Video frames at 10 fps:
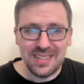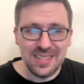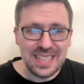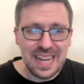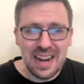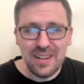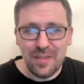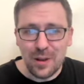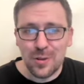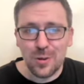he's kind of
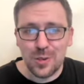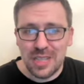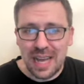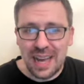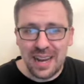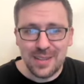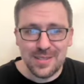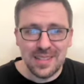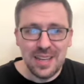undersized.